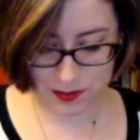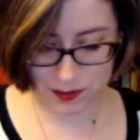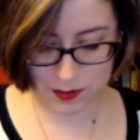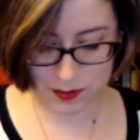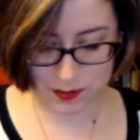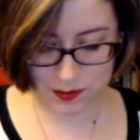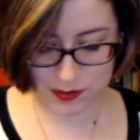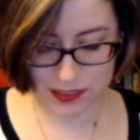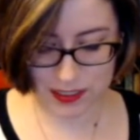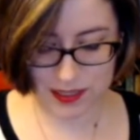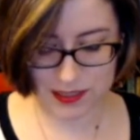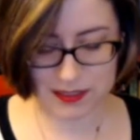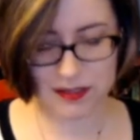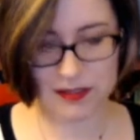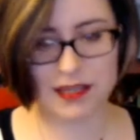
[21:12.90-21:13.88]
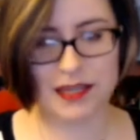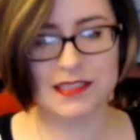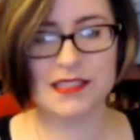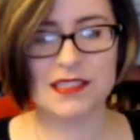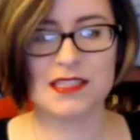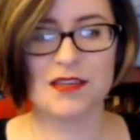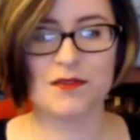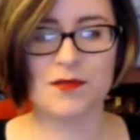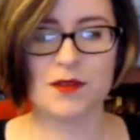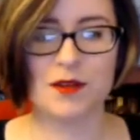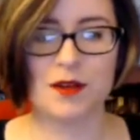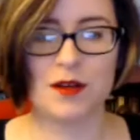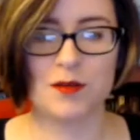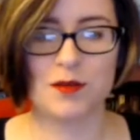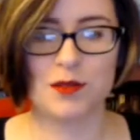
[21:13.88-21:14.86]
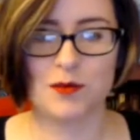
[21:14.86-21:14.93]
Who does all kinds of stuff with the
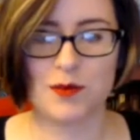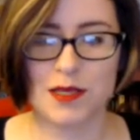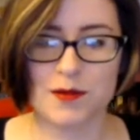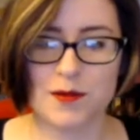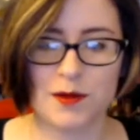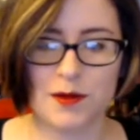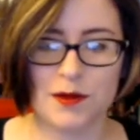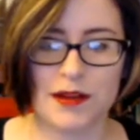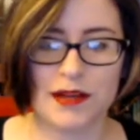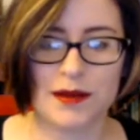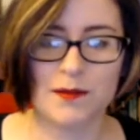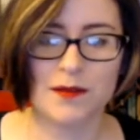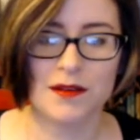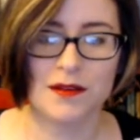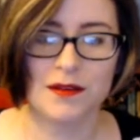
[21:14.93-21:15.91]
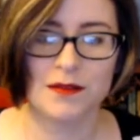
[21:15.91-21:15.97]
Kerbal Space Program.